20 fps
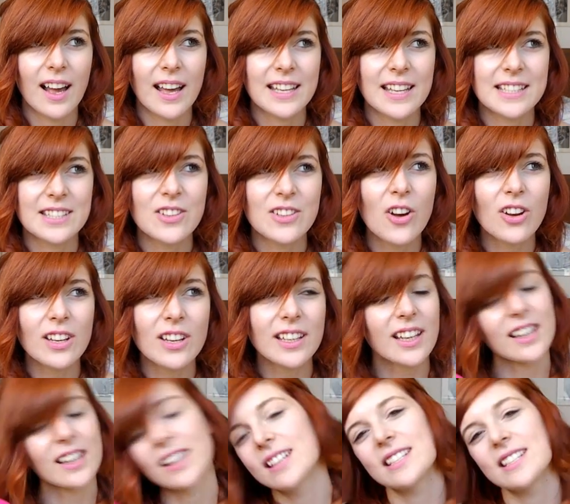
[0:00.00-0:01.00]
it's not
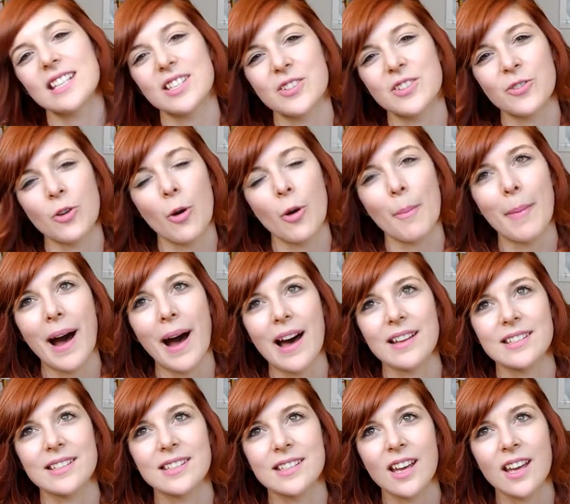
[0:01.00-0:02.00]
like a conditioner or a
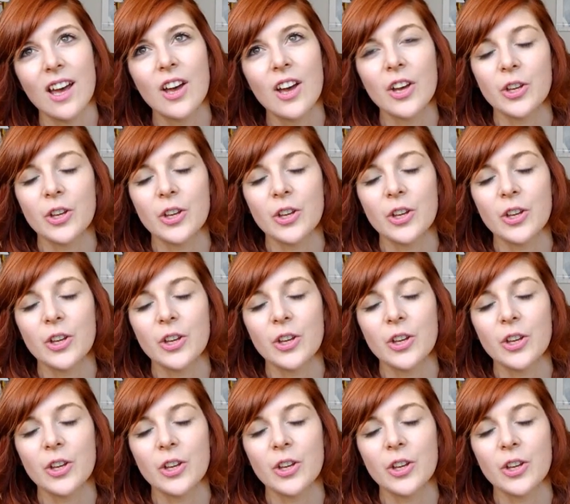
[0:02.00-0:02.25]
mask.